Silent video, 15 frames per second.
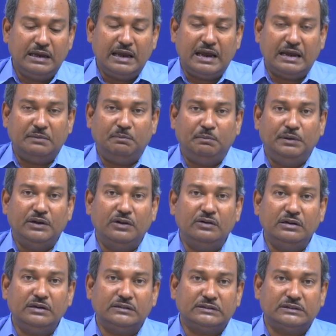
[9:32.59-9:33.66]
and beyond
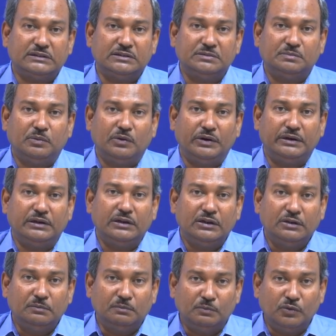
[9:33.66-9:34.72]
a certain point
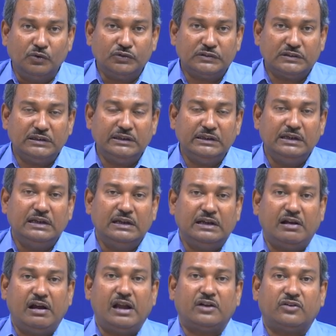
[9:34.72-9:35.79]
mostly
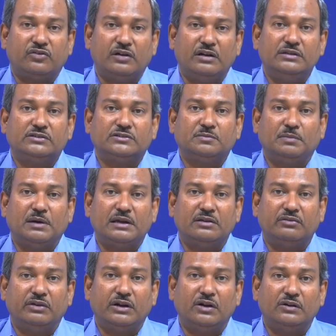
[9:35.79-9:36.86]
characterized by a
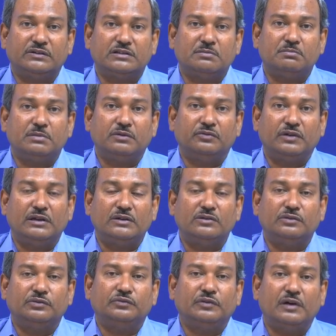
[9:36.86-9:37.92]
Reynolds number value
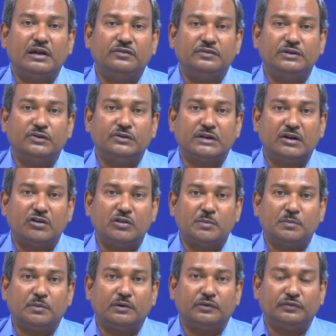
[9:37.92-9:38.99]
of 5 into 10 to the
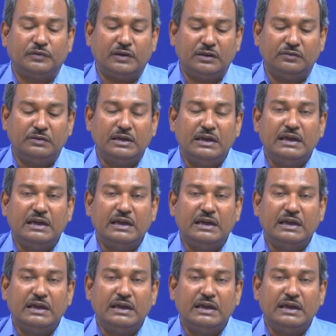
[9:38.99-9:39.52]
power 5,